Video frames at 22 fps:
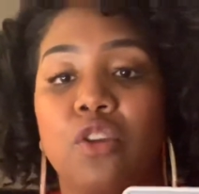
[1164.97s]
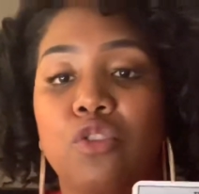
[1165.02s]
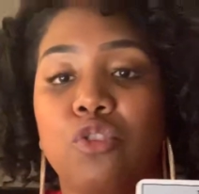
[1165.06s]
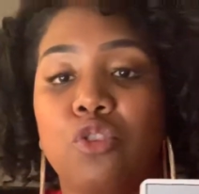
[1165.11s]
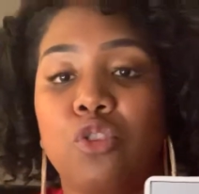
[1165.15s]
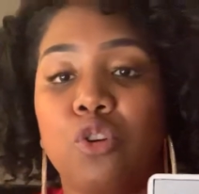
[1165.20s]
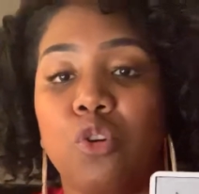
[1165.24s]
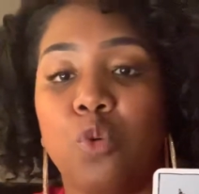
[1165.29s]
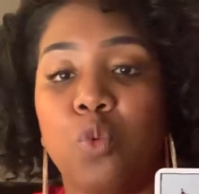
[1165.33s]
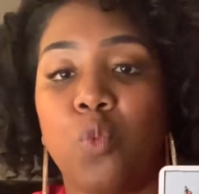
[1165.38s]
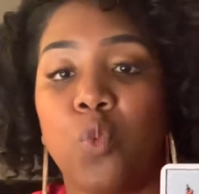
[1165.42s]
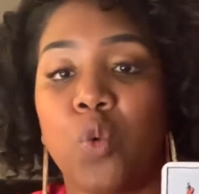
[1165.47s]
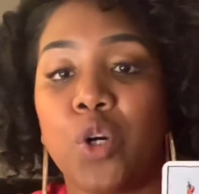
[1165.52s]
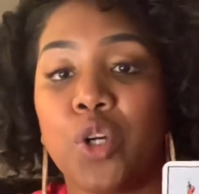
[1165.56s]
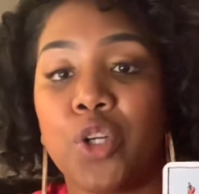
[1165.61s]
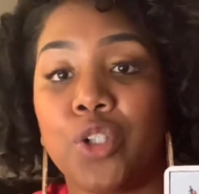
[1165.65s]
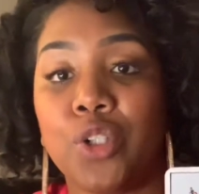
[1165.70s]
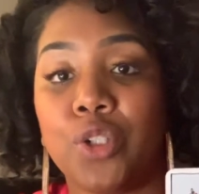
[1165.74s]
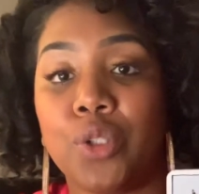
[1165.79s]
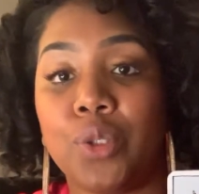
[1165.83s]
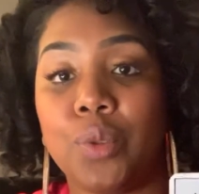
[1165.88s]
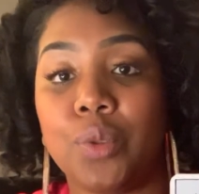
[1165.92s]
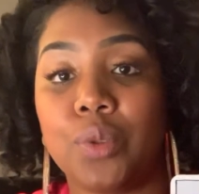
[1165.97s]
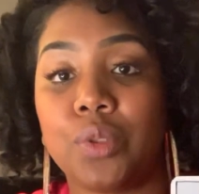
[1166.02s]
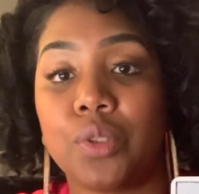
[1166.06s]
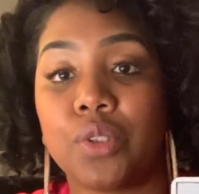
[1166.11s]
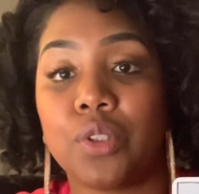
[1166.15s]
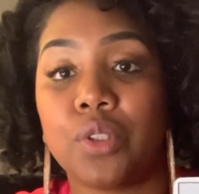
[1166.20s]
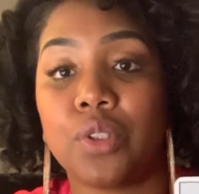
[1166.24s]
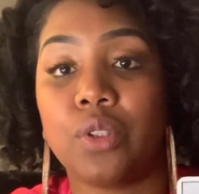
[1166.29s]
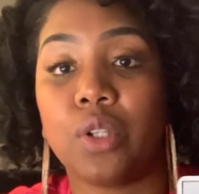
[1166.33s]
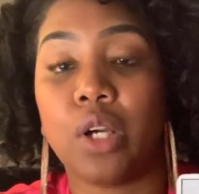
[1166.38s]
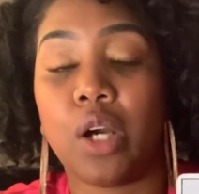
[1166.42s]
your world,
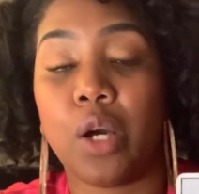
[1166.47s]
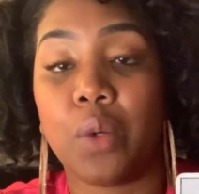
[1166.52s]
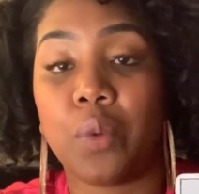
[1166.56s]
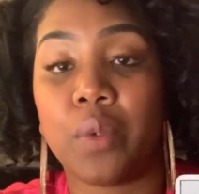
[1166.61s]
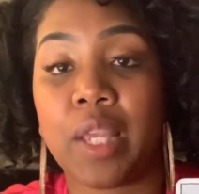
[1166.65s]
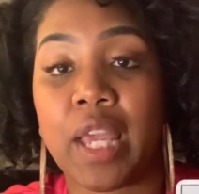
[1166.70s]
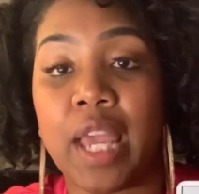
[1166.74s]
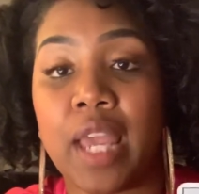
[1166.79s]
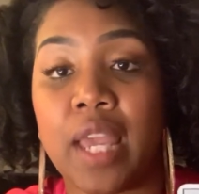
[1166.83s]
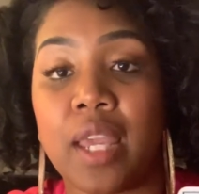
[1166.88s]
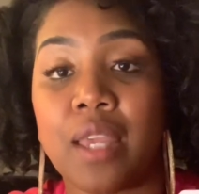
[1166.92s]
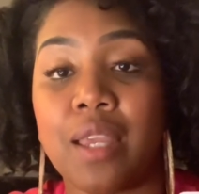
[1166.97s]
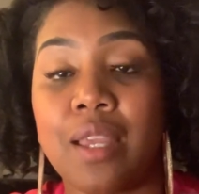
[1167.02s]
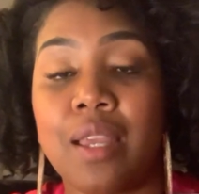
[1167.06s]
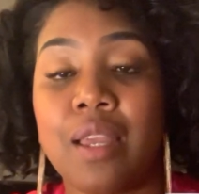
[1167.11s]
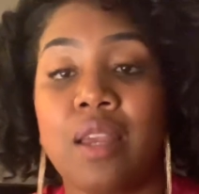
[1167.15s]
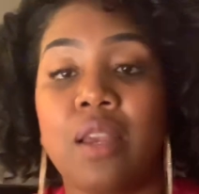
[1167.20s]
okay?